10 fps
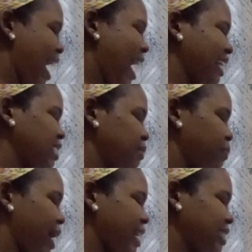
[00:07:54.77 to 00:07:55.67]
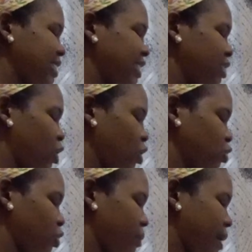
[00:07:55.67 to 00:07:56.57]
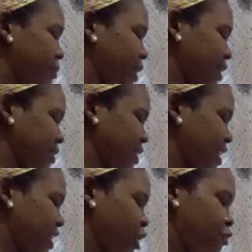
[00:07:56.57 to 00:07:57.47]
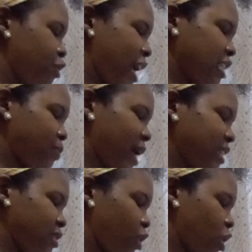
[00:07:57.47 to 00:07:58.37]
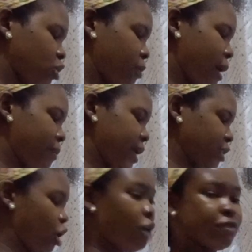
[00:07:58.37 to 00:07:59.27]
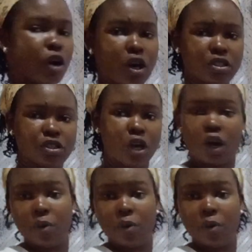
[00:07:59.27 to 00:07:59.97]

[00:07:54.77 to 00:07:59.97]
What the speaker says: expanding customer base. If you expand customer base, of course your